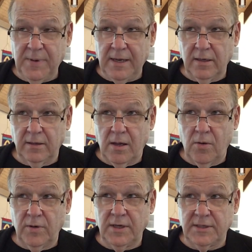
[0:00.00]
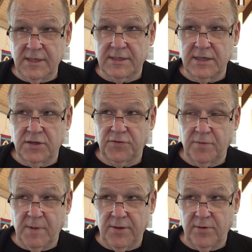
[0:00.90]
being alone and distanced
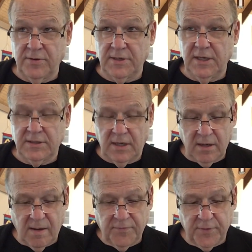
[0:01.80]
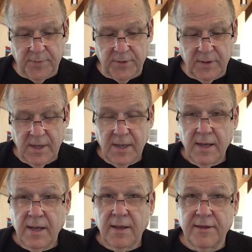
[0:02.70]
from others and it's uncomfortable,
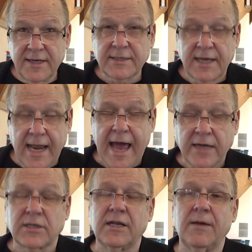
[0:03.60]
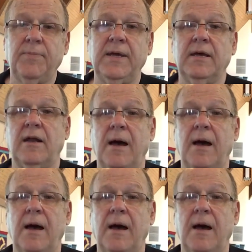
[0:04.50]
this can actually be an